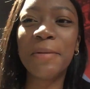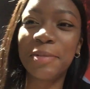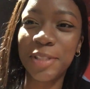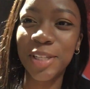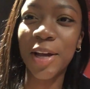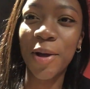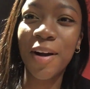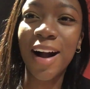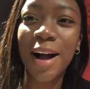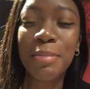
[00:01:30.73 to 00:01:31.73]
able to
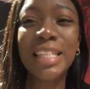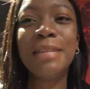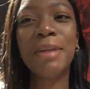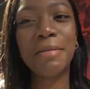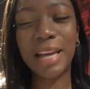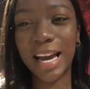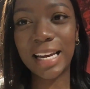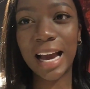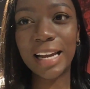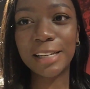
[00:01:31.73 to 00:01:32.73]
go-kart, but then maybe I
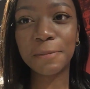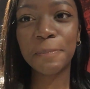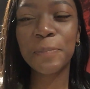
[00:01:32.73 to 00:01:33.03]
can.